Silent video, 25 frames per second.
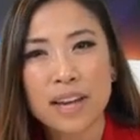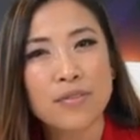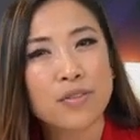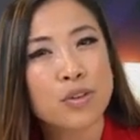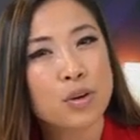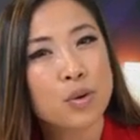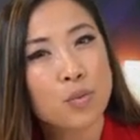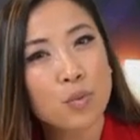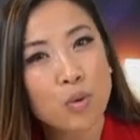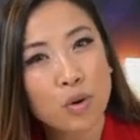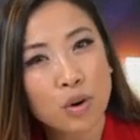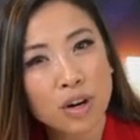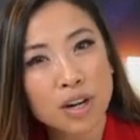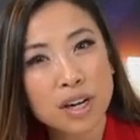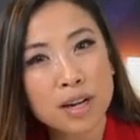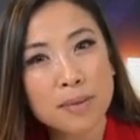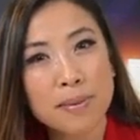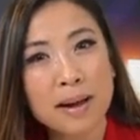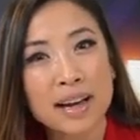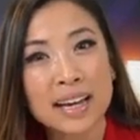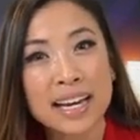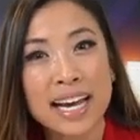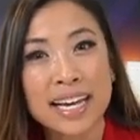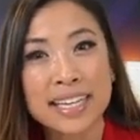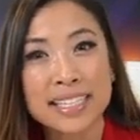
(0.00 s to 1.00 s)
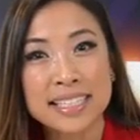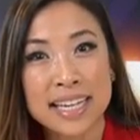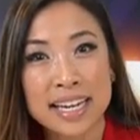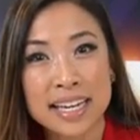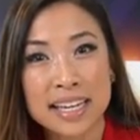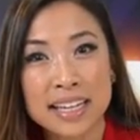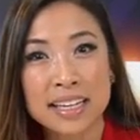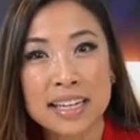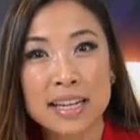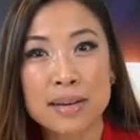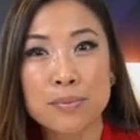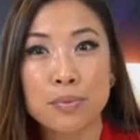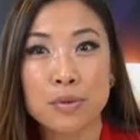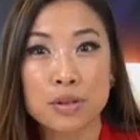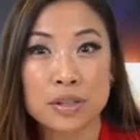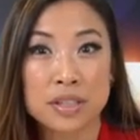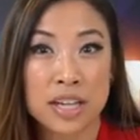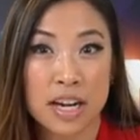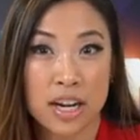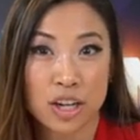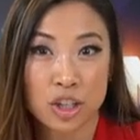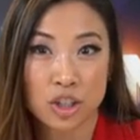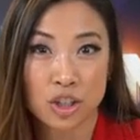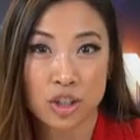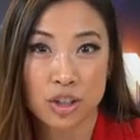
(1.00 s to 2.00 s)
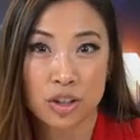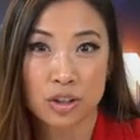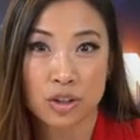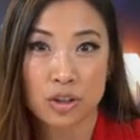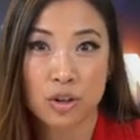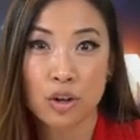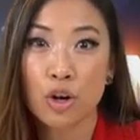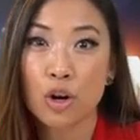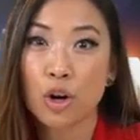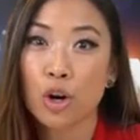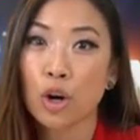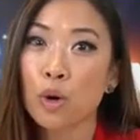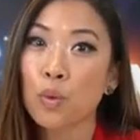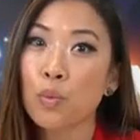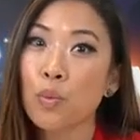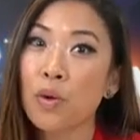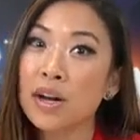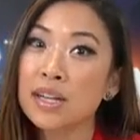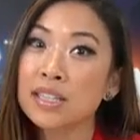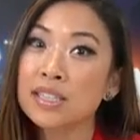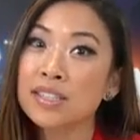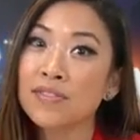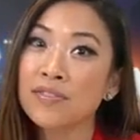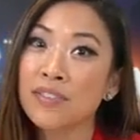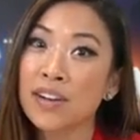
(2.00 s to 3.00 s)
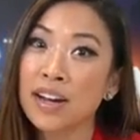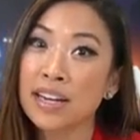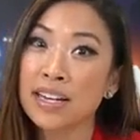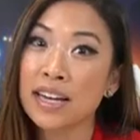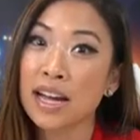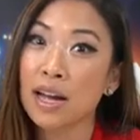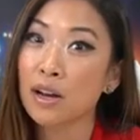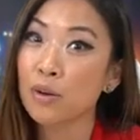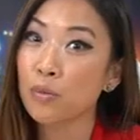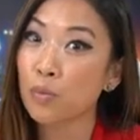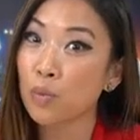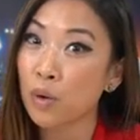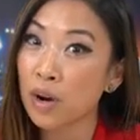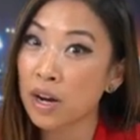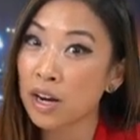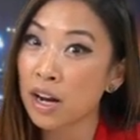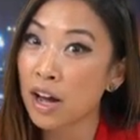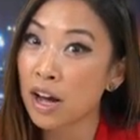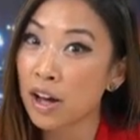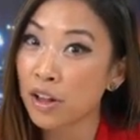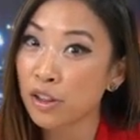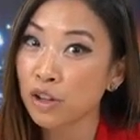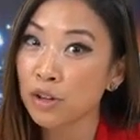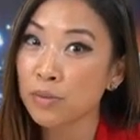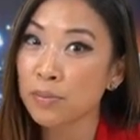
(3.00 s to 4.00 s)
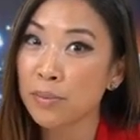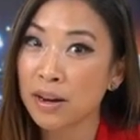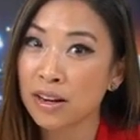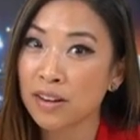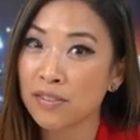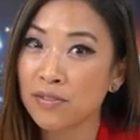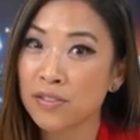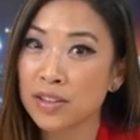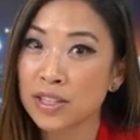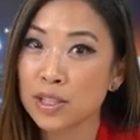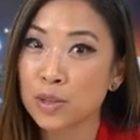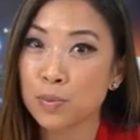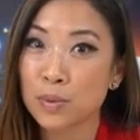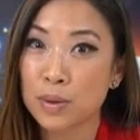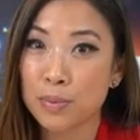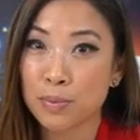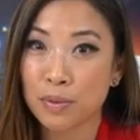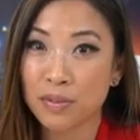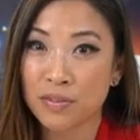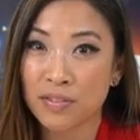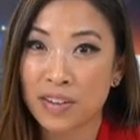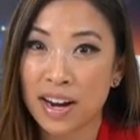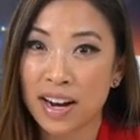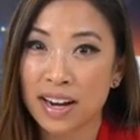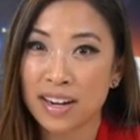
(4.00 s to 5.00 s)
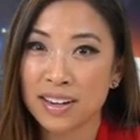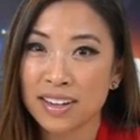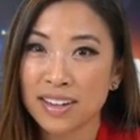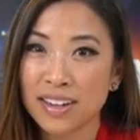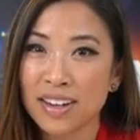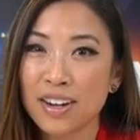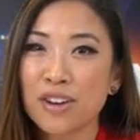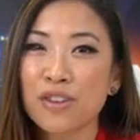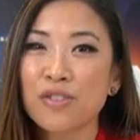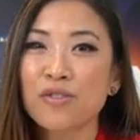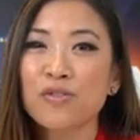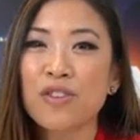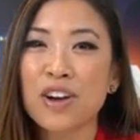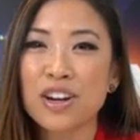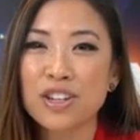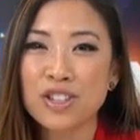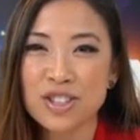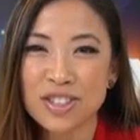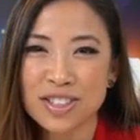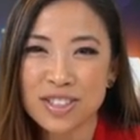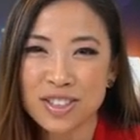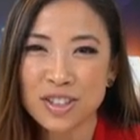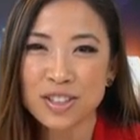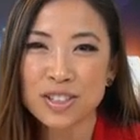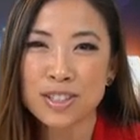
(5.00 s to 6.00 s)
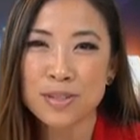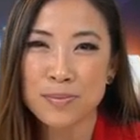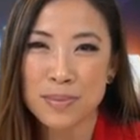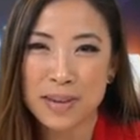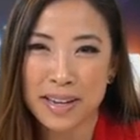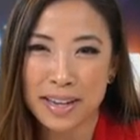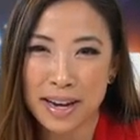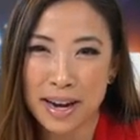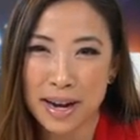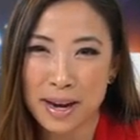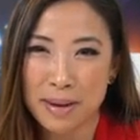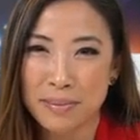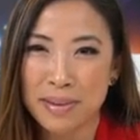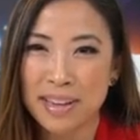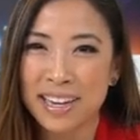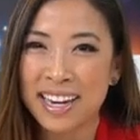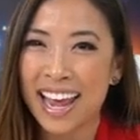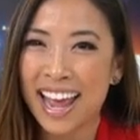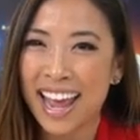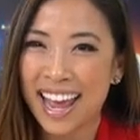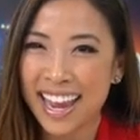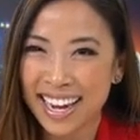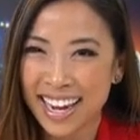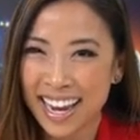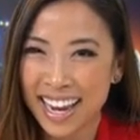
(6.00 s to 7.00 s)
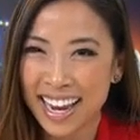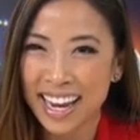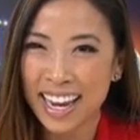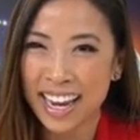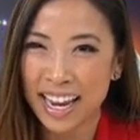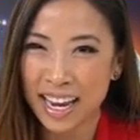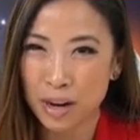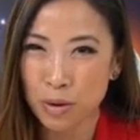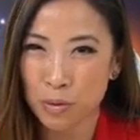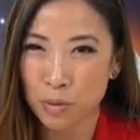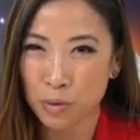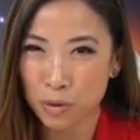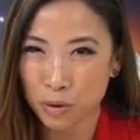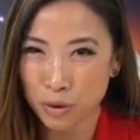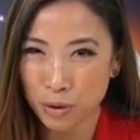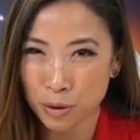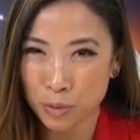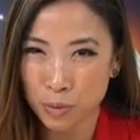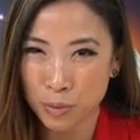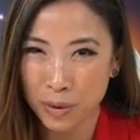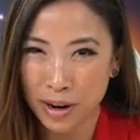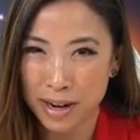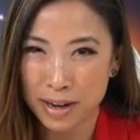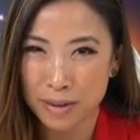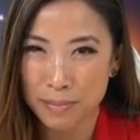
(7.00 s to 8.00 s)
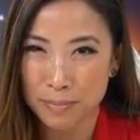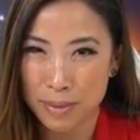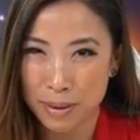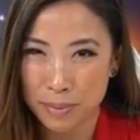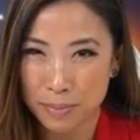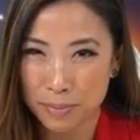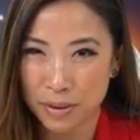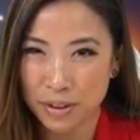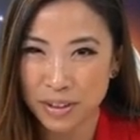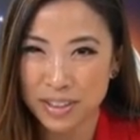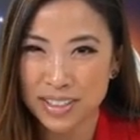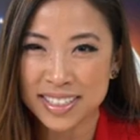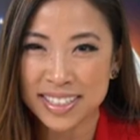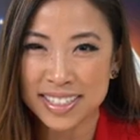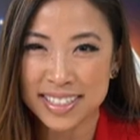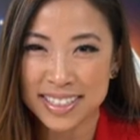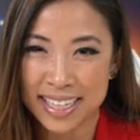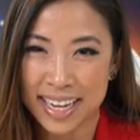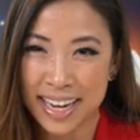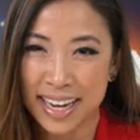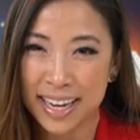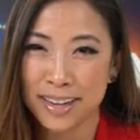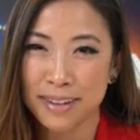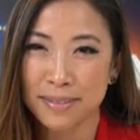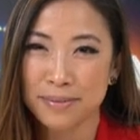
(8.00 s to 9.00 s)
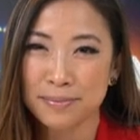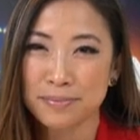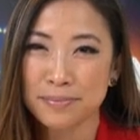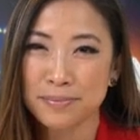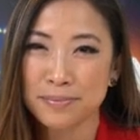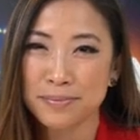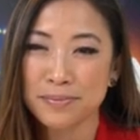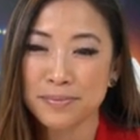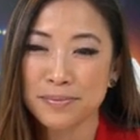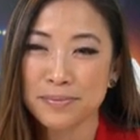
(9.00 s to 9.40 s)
If you're worried about identity protection or want to find out what other benefits we provide, register to become an NAA Worldwide member today.